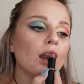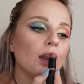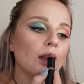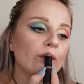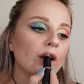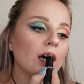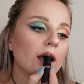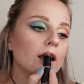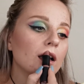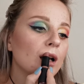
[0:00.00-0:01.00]
lip
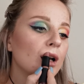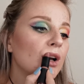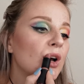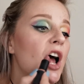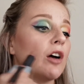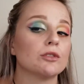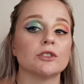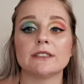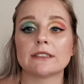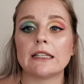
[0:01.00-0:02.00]
liner for
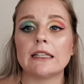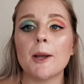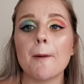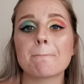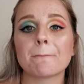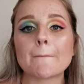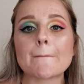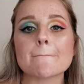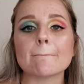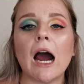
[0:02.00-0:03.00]
this color,
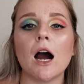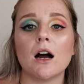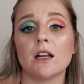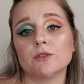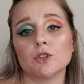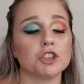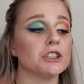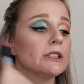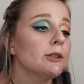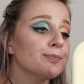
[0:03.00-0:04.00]

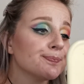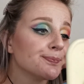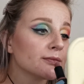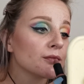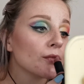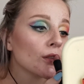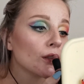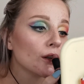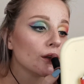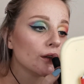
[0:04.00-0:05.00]
unfortunately,
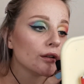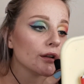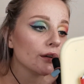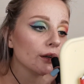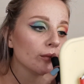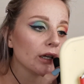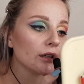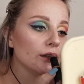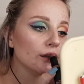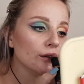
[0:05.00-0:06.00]
so you
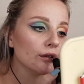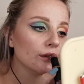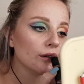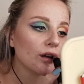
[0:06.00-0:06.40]
make do.